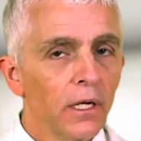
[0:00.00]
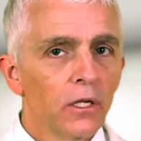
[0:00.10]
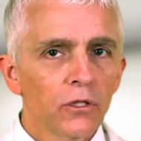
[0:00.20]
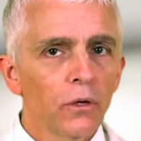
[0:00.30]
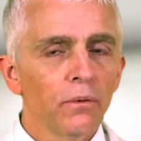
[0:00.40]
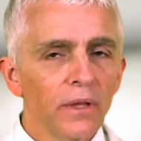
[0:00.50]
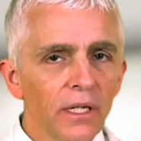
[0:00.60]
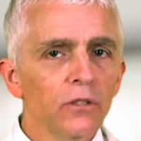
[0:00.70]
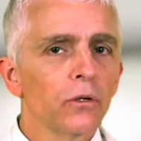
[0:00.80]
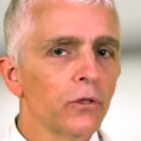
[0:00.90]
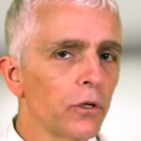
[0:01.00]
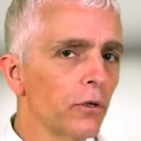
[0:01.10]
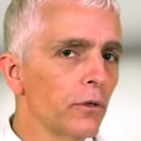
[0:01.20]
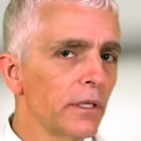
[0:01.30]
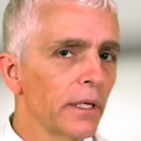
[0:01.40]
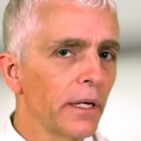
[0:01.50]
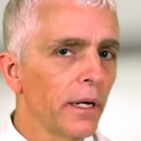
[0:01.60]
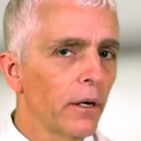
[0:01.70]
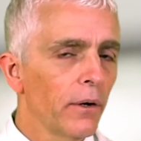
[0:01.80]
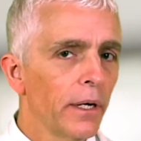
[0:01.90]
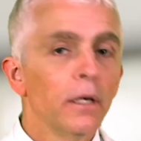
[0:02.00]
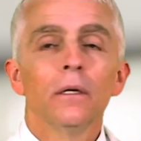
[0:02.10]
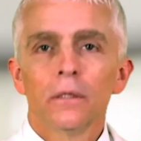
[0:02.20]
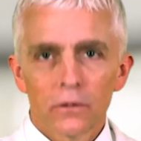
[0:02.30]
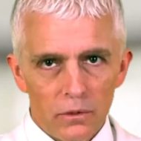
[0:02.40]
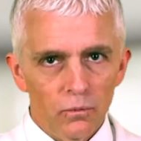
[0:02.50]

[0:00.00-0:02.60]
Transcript: So these are surgeries that carry some